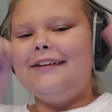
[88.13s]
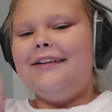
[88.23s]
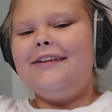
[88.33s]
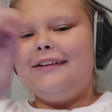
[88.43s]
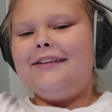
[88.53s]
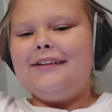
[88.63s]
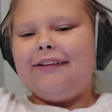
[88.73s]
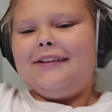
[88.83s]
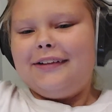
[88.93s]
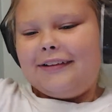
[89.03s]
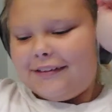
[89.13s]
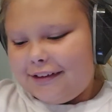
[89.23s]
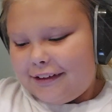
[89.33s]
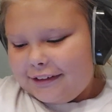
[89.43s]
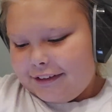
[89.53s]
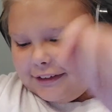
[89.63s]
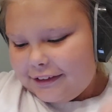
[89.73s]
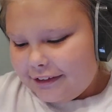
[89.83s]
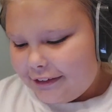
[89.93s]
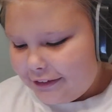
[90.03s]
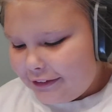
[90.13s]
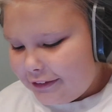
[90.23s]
(silence)